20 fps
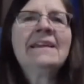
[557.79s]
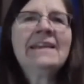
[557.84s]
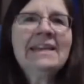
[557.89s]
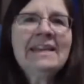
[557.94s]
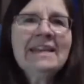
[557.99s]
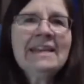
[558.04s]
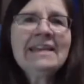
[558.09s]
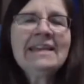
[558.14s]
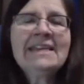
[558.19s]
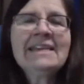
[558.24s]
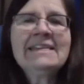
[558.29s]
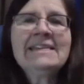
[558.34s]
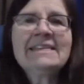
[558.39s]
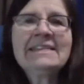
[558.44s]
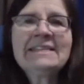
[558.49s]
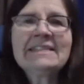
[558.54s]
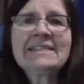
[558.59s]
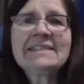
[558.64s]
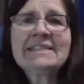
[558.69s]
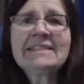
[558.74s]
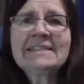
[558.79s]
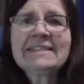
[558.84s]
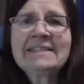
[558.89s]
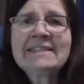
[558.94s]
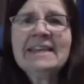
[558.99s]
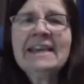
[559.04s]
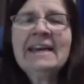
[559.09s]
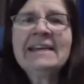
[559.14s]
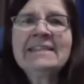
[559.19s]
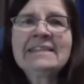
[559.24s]
He is,
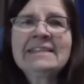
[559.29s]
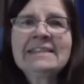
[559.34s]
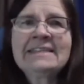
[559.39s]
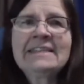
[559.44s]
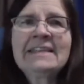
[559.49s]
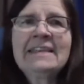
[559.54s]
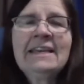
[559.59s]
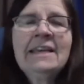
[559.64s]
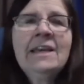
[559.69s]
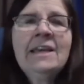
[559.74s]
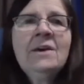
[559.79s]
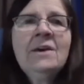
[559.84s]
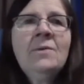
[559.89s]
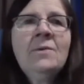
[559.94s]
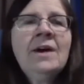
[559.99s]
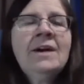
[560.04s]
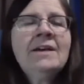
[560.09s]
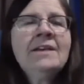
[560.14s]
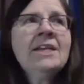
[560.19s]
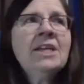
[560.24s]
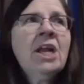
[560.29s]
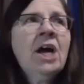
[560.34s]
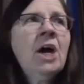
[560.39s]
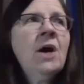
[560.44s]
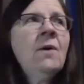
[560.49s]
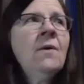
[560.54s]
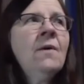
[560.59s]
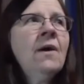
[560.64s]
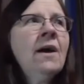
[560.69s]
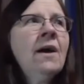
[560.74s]
yes. Well,
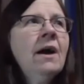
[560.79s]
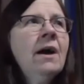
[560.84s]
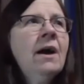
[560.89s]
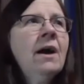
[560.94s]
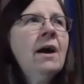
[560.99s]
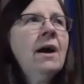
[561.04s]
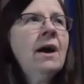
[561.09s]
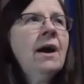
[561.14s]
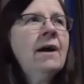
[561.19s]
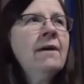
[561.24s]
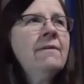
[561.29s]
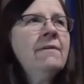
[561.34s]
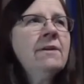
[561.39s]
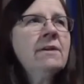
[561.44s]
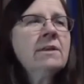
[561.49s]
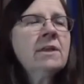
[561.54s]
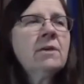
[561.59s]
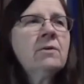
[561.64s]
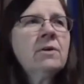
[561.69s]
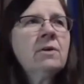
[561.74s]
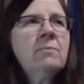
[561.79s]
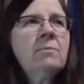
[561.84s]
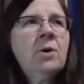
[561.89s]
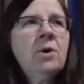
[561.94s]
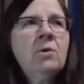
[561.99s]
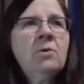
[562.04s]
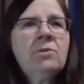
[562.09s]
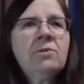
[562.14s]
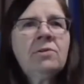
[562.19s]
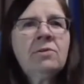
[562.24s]
I think they were
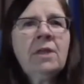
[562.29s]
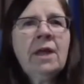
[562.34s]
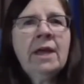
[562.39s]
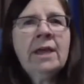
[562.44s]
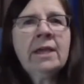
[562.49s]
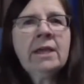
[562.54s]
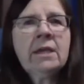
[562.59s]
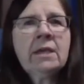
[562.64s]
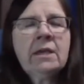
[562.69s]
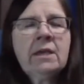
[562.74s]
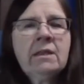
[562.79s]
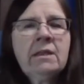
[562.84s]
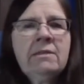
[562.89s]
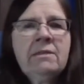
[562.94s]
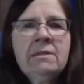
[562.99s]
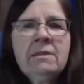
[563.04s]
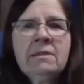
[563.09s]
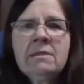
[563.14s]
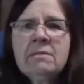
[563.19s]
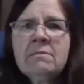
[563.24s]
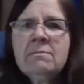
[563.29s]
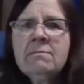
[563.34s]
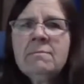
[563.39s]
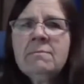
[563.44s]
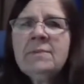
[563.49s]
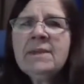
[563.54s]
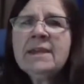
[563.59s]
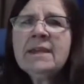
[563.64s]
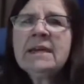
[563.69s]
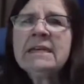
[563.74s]
both like,
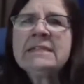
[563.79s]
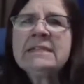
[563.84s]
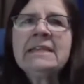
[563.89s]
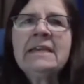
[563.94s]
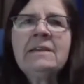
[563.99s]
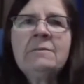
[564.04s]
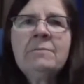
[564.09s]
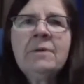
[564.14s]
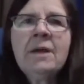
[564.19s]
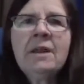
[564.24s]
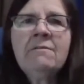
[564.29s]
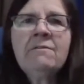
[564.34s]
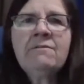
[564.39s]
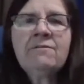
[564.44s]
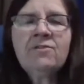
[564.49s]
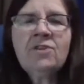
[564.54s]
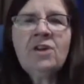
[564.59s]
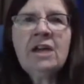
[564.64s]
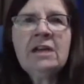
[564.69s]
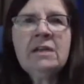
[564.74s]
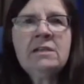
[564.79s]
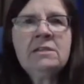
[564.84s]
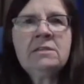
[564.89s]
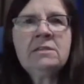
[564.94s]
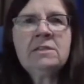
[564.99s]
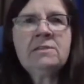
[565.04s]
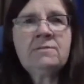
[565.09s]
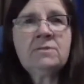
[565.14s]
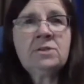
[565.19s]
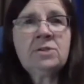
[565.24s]
because they'd been
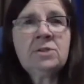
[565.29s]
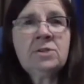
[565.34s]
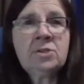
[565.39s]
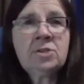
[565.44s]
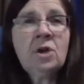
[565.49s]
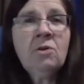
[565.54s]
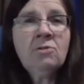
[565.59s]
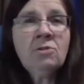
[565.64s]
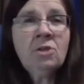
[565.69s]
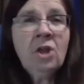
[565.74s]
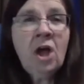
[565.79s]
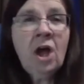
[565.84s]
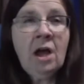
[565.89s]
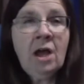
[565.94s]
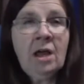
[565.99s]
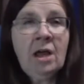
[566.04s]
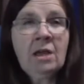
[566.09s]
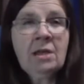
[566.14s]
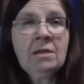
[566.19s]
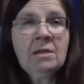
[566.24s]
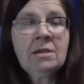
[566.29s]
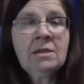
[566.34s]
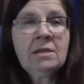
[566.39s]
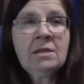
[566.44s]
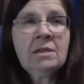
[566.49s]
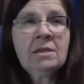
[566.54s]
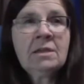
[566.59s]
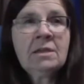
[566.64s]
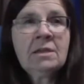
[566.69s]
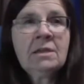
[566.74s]
friends for so long,